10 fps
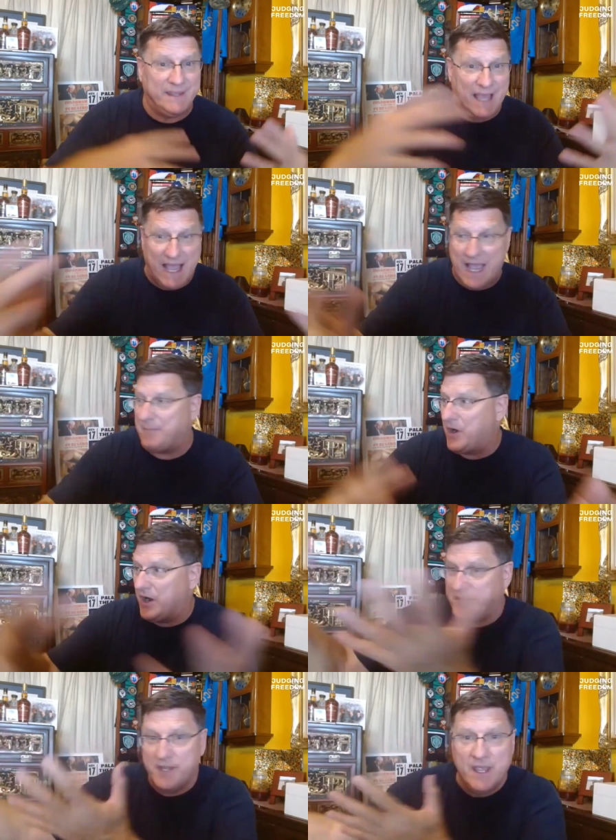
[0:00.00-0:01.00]
bring in the
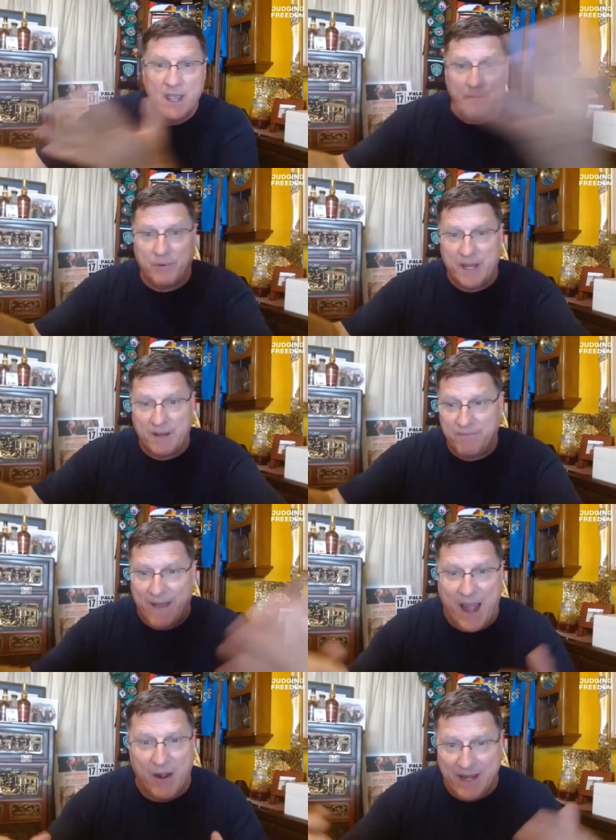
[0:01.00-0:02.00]
HIMARS,
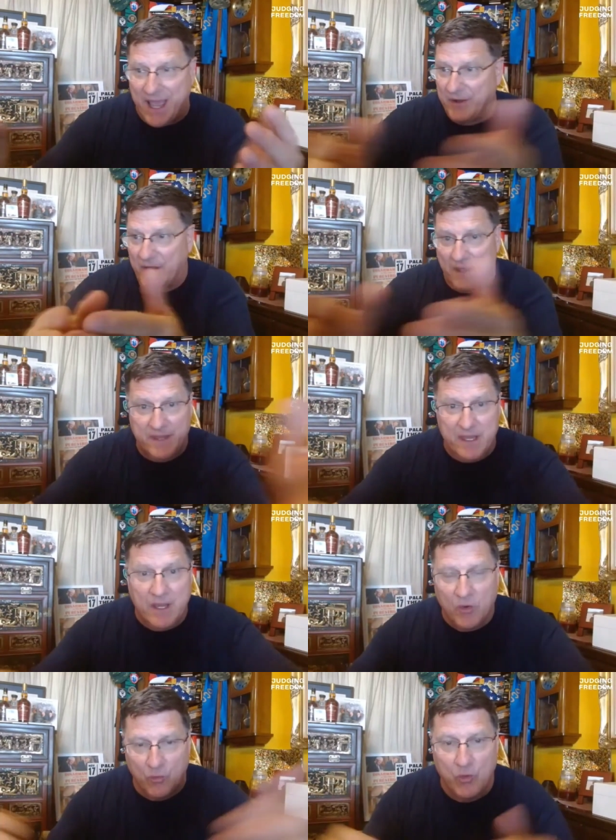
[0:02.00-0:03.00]
bring fire down on
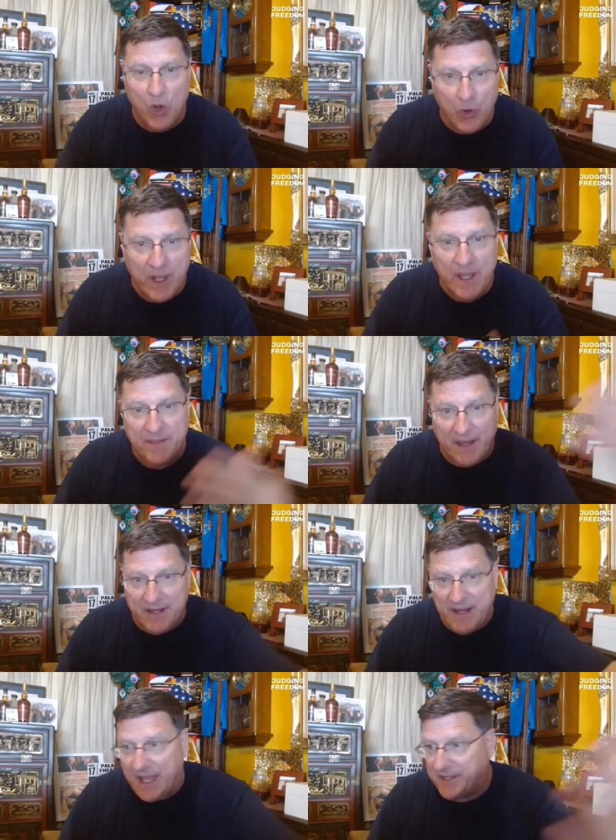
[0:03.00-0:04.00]
the road
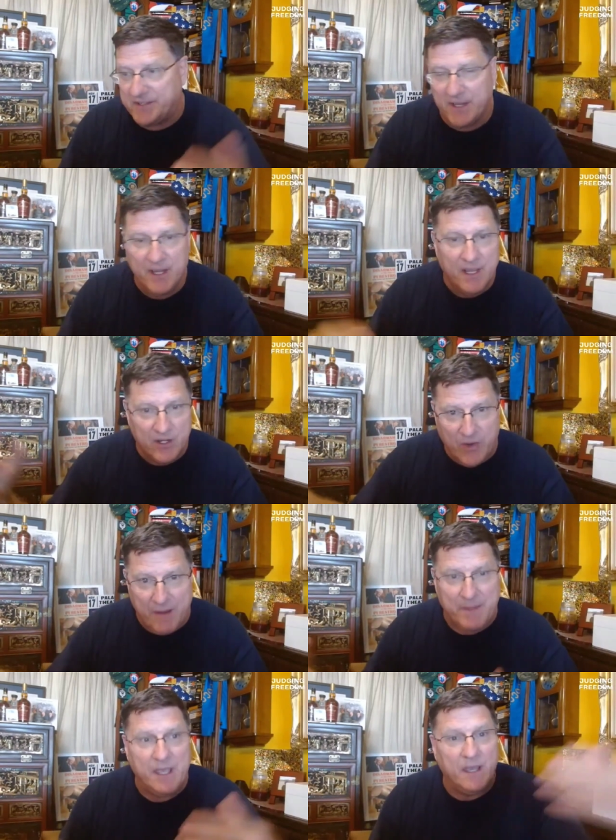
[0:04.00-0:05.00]
that connects
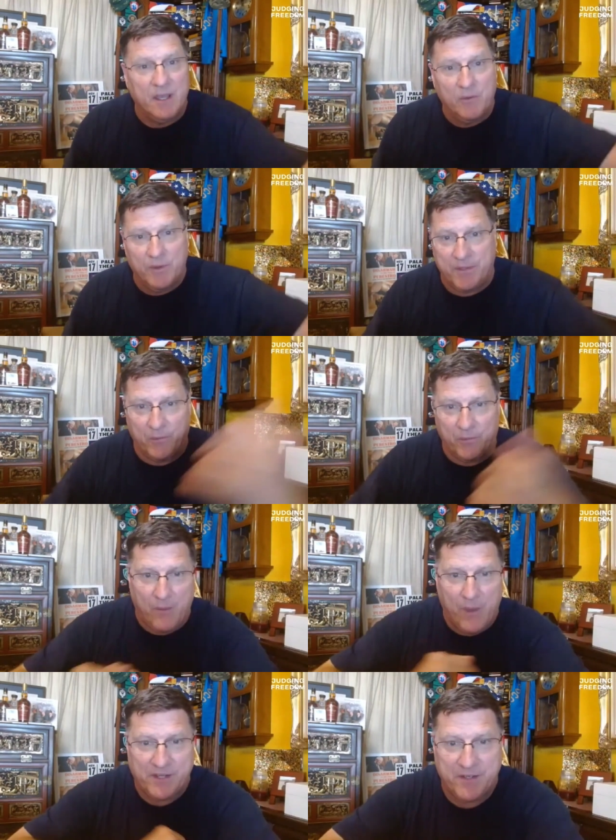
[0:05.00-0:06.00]
Crimea with
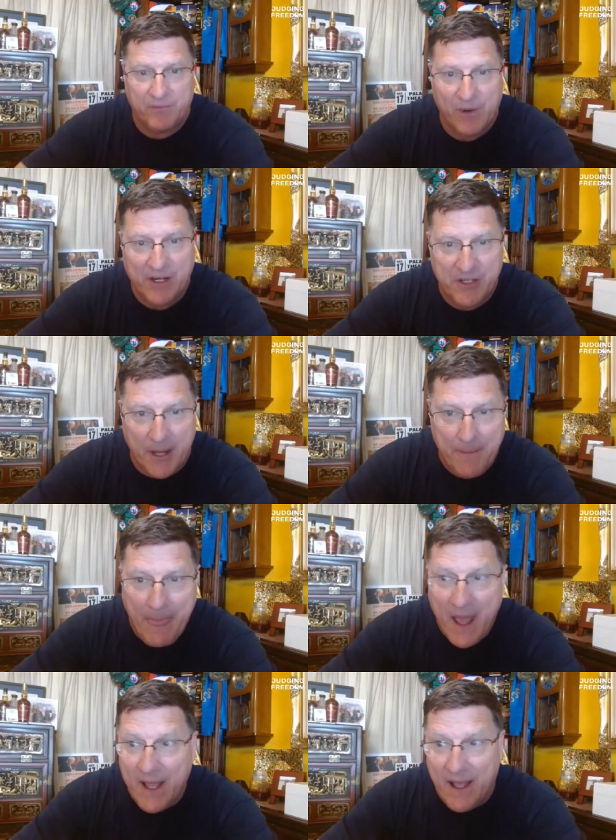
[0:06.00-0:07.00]
the west of
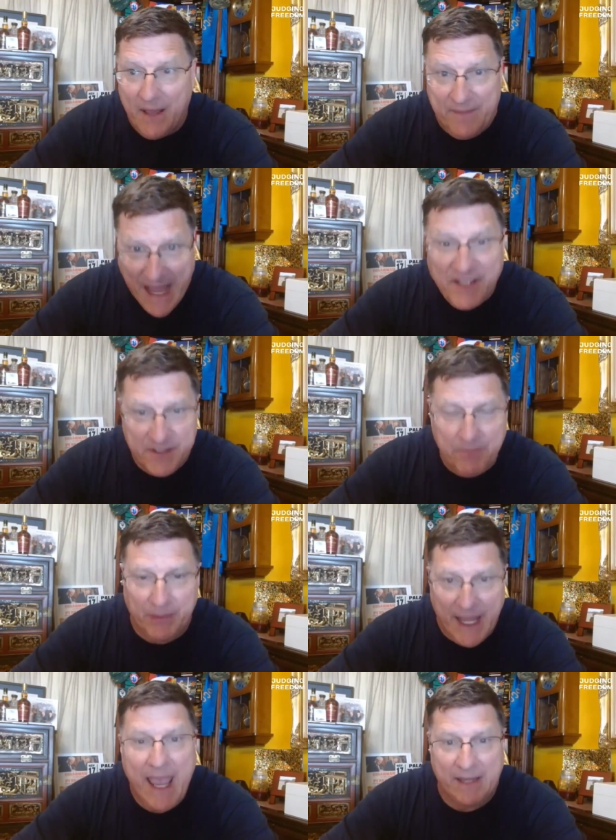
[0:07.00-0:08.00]
Russia. Uh, that's
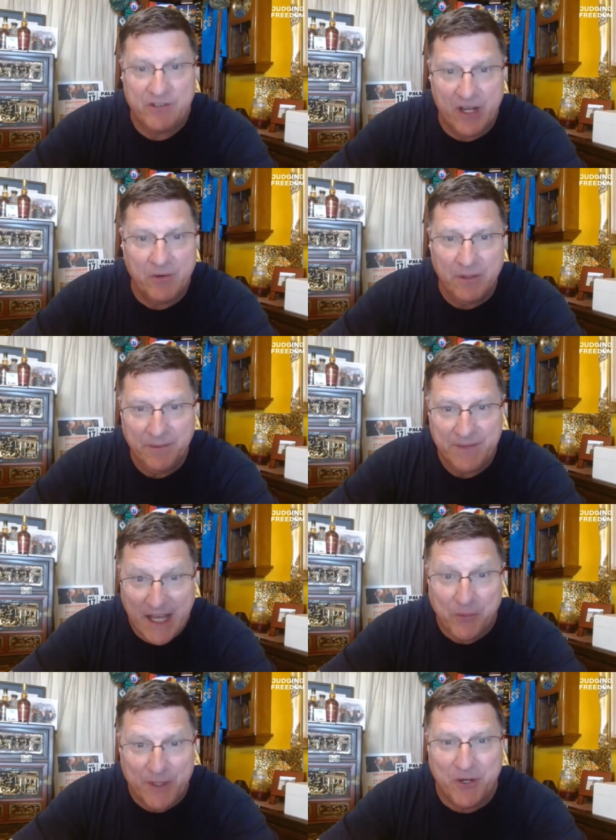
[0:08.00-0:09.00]
the plan, General.
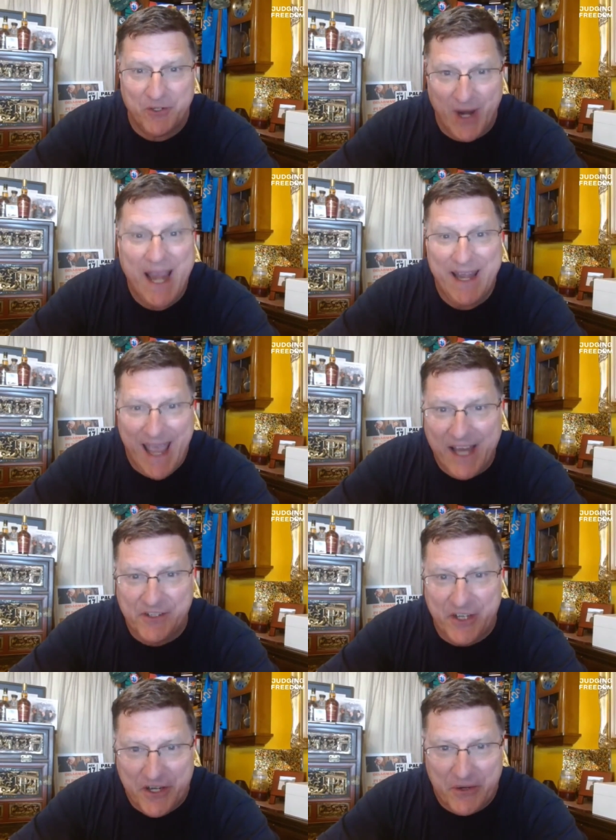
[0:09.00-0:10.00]
That's what they're trying
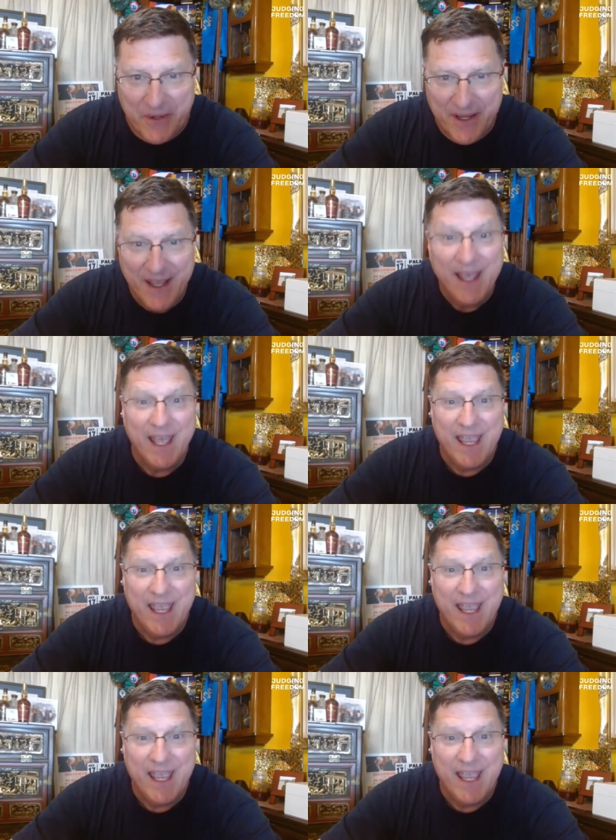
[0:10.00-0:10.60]
to execute.